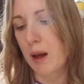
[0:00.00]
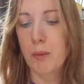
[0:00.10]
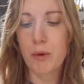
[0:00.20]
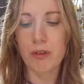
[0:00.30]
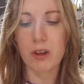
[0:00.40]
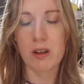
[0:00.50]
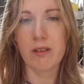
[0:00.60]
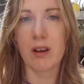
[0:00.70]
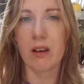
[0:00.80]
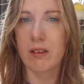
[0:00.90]
I'm also going
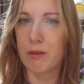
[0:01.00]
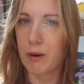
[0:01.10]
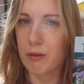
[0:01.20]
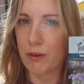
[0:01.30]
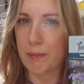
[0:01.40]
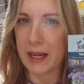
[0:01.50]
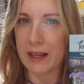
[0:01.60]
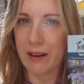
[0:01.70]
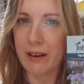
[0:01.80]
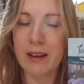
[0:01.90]
to start some
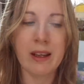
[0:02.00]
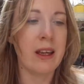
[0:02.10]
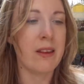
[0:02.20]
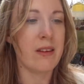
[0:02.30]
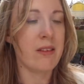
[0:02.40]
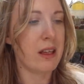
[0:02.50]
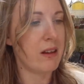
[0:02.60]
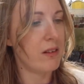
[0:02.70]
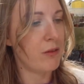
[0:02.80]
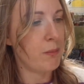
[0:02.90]
verbena. This
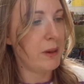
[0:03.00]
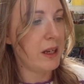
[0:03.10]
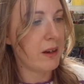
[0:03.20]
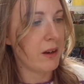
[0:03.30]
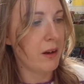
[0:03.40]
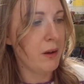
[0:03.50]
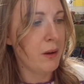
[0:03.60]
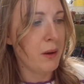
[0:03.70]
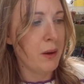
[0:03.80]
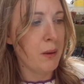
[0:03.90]
is the verbena
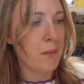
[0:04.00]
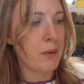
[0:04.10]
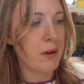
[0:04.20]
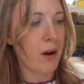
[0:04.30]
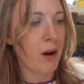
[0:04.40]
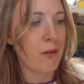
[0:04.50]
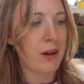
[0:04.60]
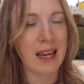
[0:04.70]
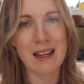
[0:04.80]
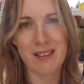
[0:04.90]

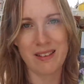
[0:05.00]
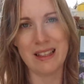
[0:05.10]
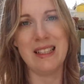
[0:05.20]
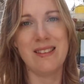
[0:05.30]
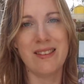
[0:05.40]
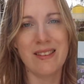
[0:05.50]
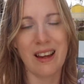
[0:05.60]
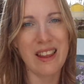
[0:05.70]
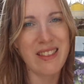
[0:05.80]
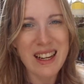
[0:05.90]
Bonariensis.
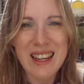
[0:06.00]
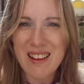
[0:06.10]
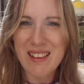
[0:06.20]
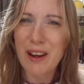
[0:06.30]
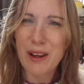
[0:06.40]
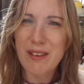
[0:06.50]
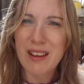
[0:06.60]
I think that's how you